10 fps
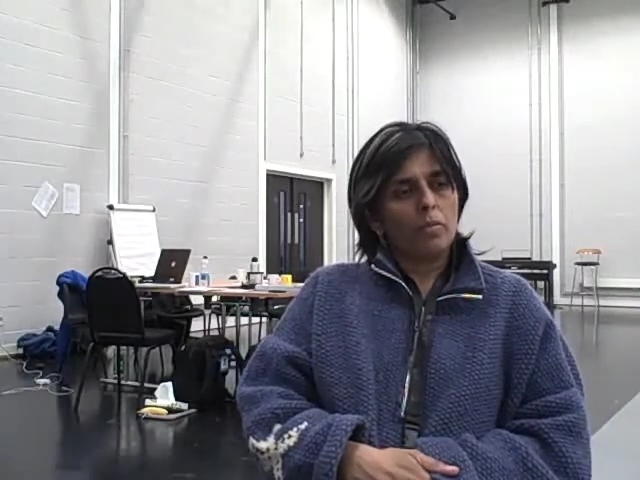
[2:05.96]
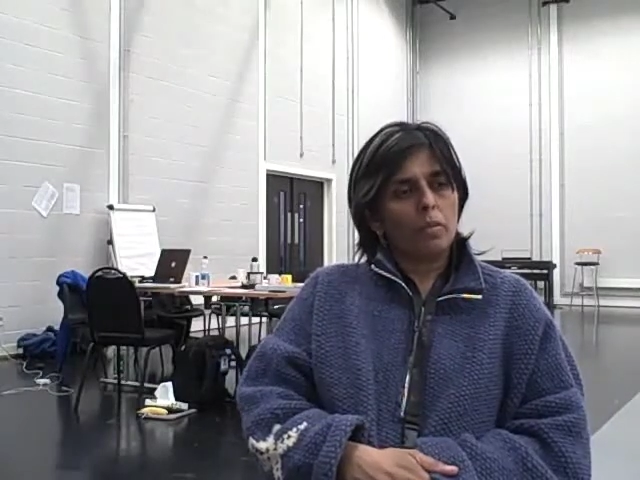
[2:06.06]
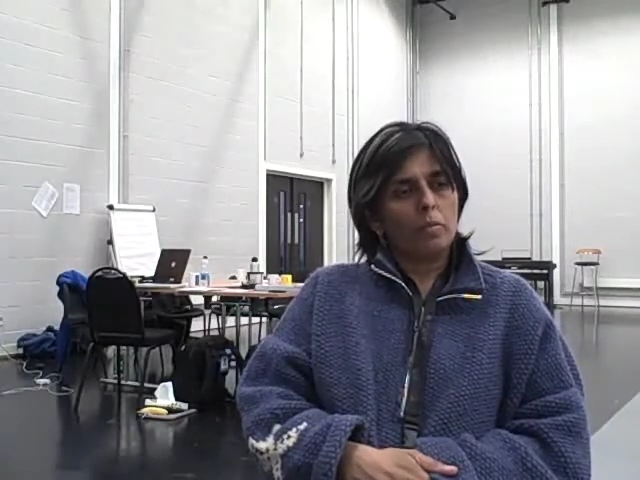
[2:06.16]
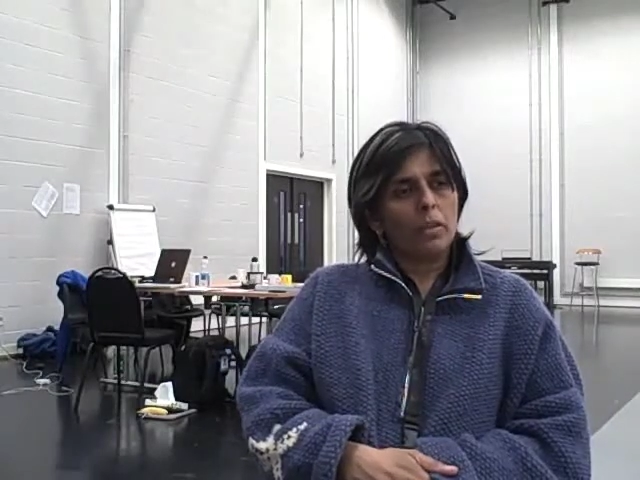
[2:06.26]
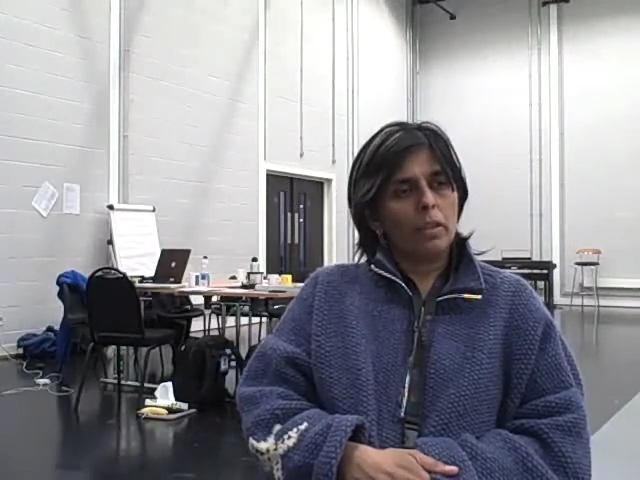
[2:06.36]

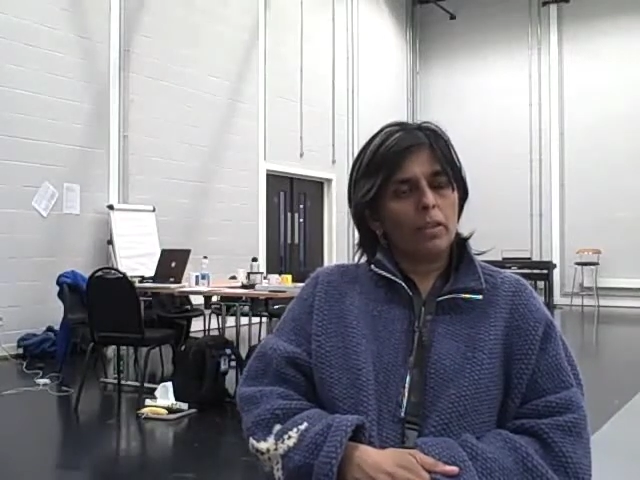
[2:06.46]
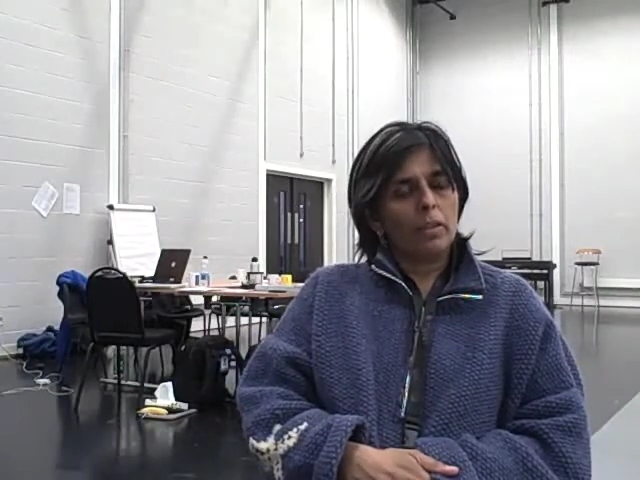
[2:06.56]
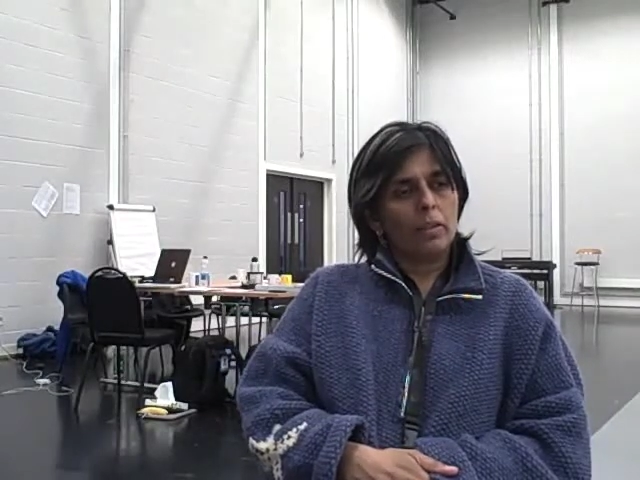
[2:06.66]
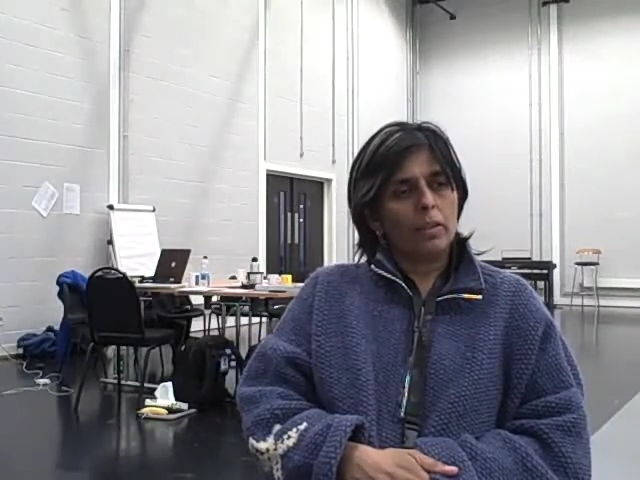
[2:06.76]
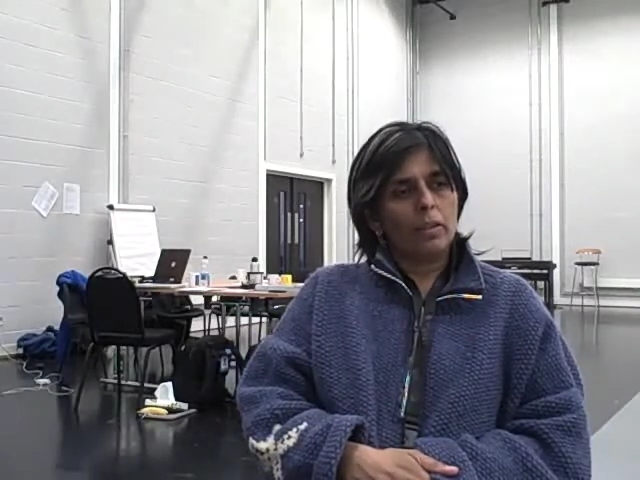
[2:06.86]
From
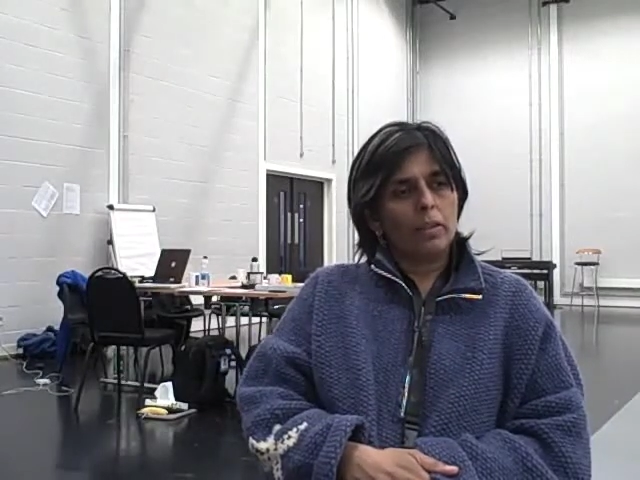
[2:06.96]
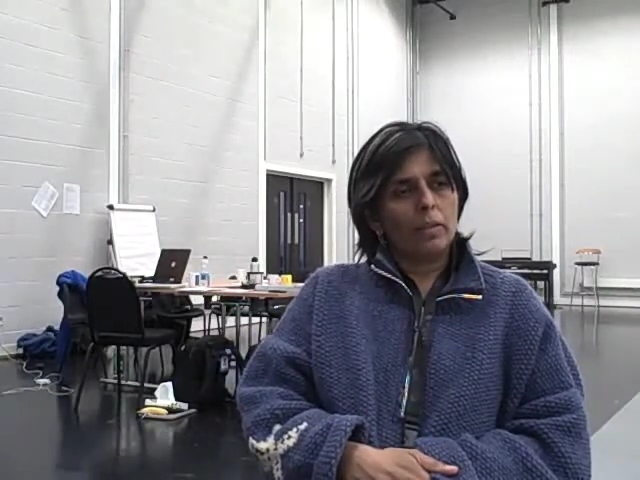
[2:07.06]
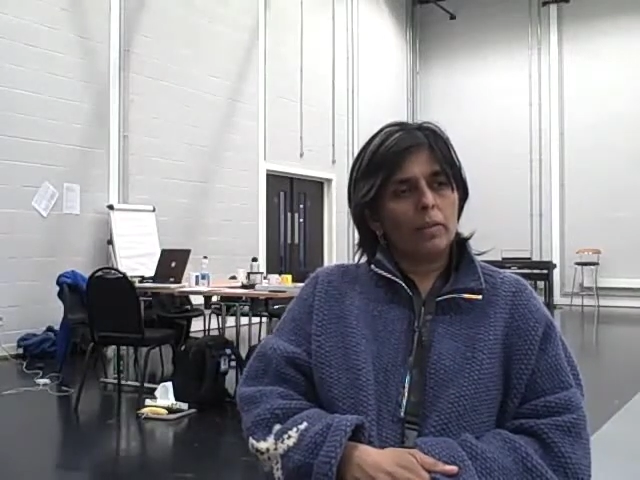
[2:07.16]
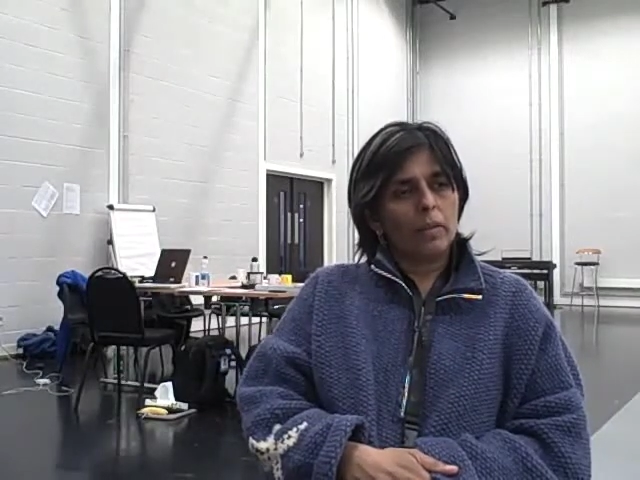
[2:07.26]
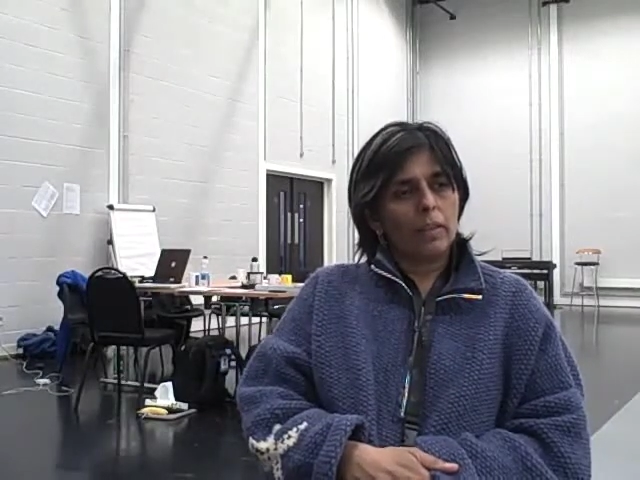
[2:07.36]

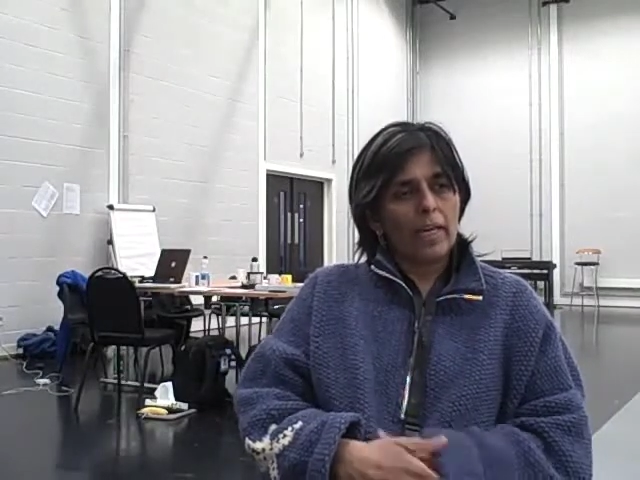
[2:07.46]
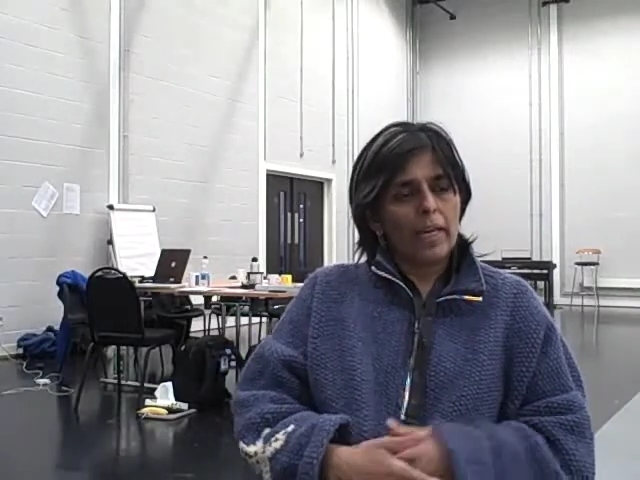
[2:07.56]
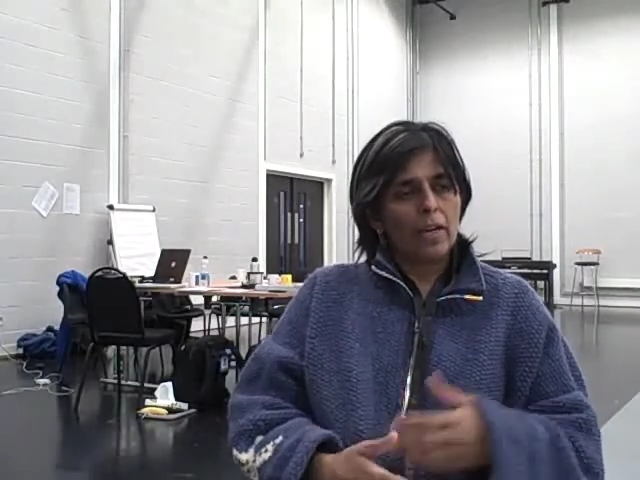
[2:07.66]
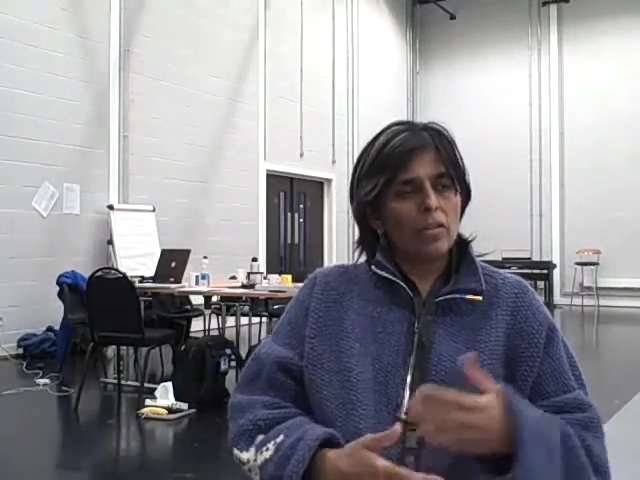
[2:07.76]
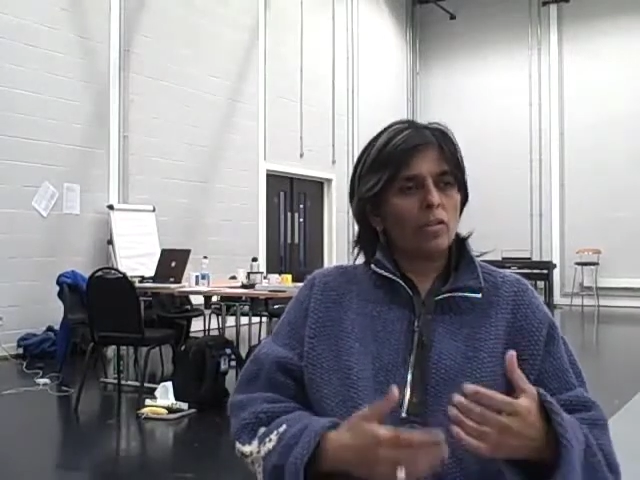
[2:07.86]
the
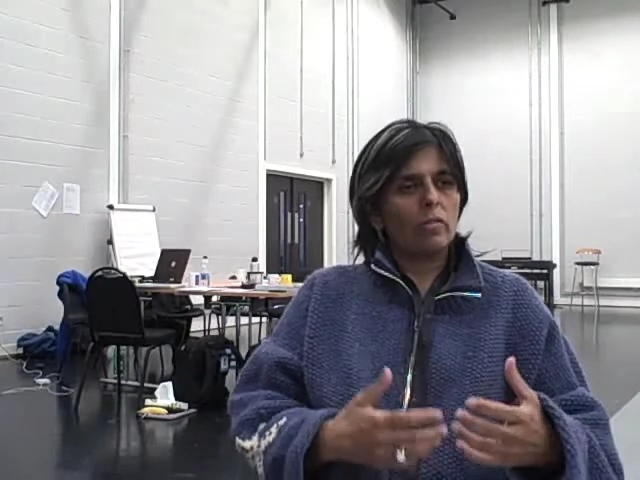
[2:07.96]
chaos